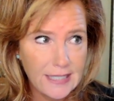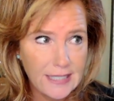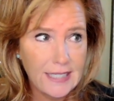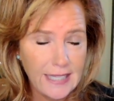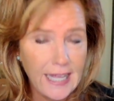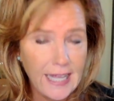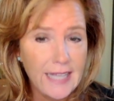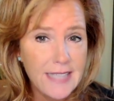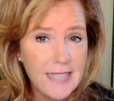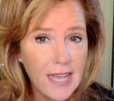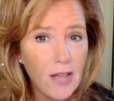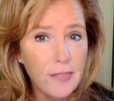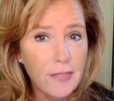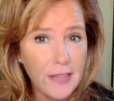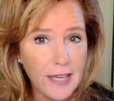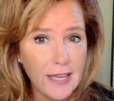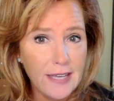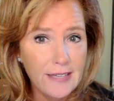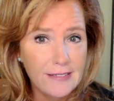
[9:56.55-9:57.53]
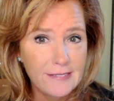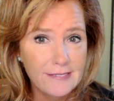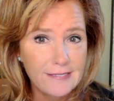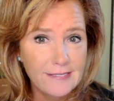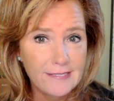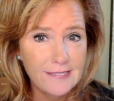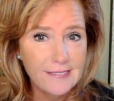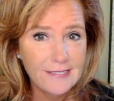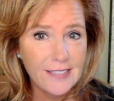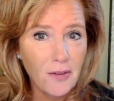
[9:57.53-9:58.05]
That's healthy.
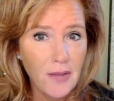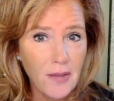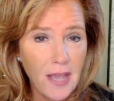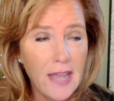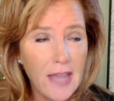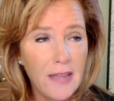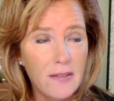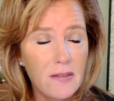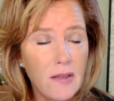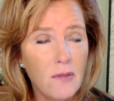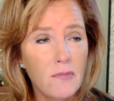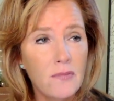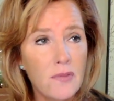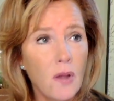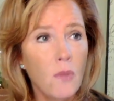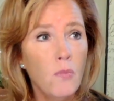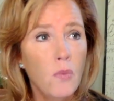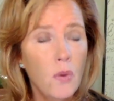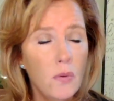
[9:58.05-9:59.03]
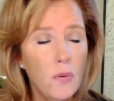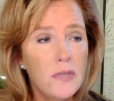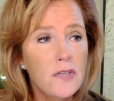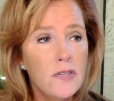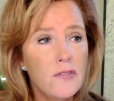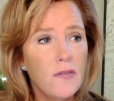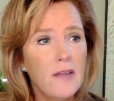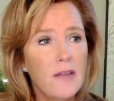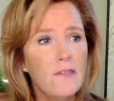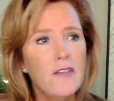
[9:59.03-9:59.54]
Okay. A wounded
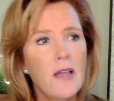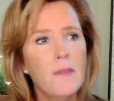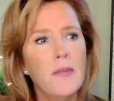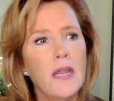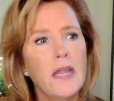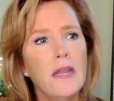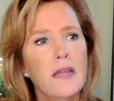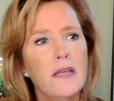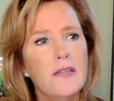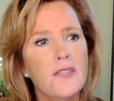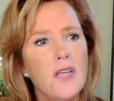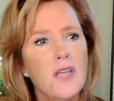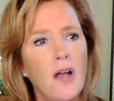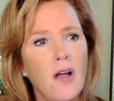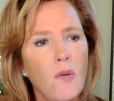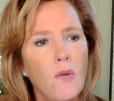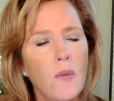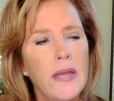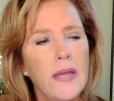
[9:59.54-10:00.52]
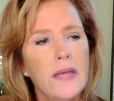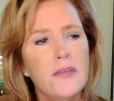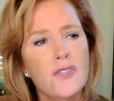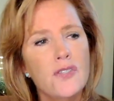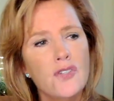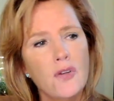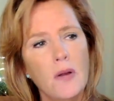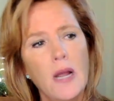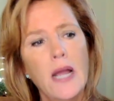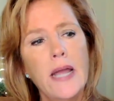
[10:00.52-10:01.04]
divine feminine is always
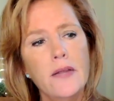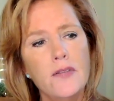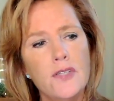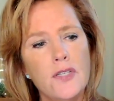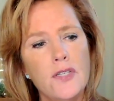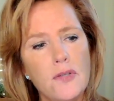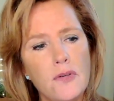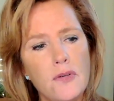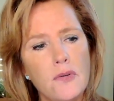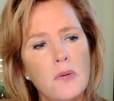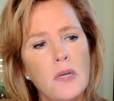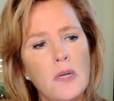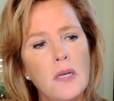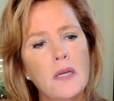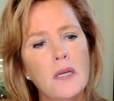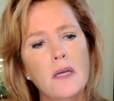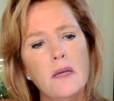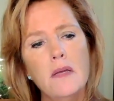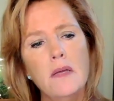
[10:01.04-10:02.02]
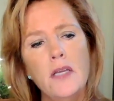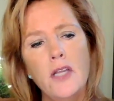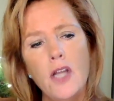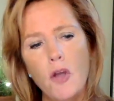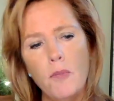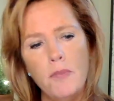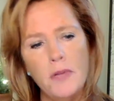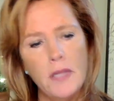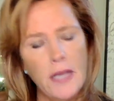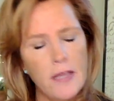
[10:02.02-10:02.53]
trying to, you know,
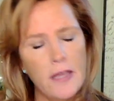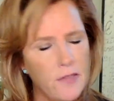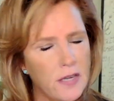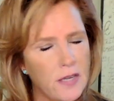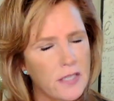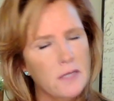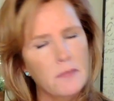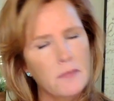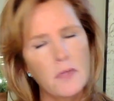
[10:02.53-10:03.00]
play the victim